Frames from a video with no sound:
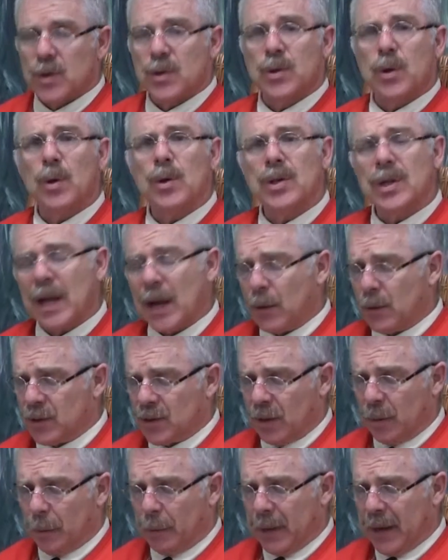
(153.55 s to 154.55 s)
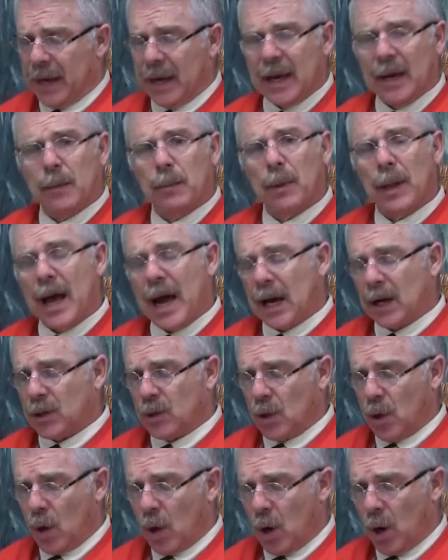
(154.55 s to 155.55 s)
Searchlight was a big black
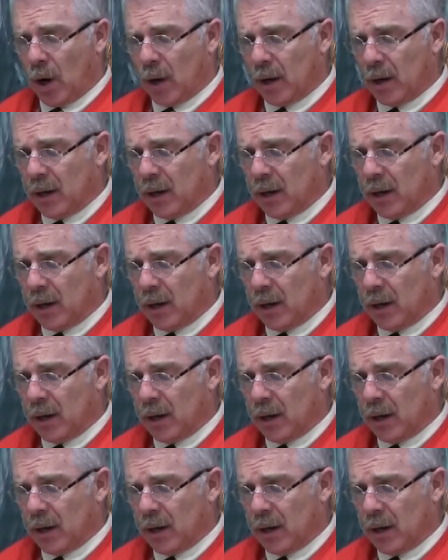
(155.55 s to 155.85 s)
dog.